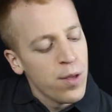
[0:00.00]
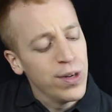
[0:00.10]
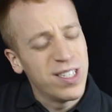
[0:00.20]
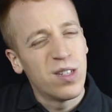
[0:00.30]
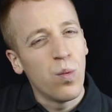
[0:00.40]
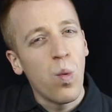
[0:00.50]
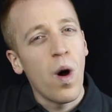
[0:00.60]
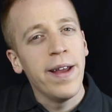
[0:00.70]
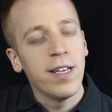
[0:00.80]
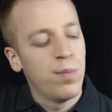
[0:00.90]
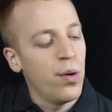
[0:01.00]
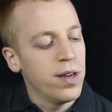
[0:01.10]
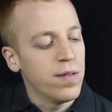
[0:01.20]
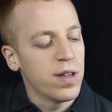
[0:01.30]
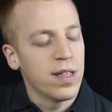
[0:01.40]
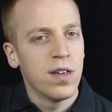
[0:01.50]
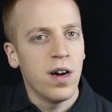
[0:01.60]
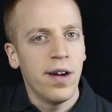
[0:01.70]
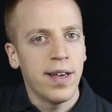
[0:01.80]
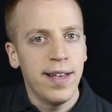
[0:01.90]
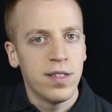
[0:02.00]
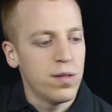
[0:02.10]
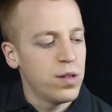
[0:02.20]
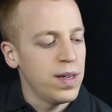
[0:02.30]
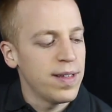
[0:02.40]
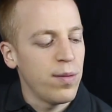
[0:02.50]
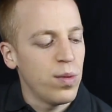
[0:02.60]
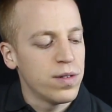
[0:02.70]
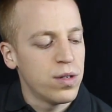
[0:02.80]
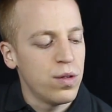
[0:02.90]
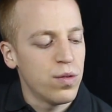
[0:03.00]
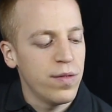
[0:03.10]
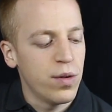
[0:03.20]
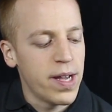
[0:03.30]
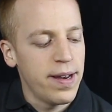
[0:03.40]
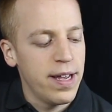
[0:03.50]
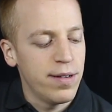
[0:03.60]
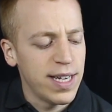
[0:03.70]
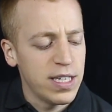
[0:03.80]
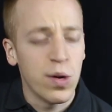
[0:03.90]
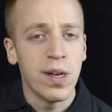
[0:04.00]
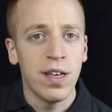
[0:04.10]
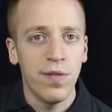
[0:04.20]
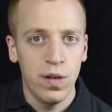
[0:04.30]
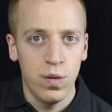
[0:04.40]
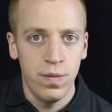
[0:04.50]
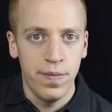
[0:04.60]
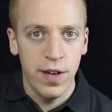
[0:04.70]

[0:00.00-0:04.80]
which is the widest point of the guitar, okay? So doing it down 1, 2, 3, 4 down here is actually quite difficult.